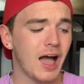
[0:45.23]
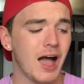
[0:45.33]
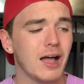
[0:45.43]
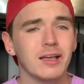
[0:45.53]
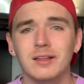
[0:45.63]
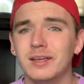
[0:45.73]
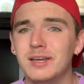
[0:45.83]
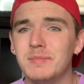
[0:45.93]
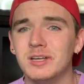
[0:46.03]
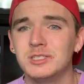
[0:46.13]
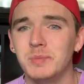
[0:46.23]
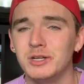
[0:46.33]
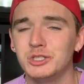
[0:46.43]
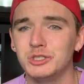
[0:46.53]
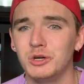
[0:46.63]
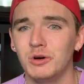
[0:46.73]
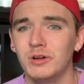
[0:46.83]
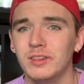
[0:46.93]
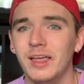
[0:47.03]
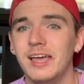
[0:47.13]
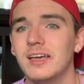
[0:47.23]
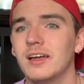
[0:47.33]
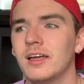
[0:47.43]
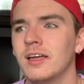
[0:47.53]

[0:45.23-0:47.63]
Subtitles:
I cleaned my sponges, y'all. Like,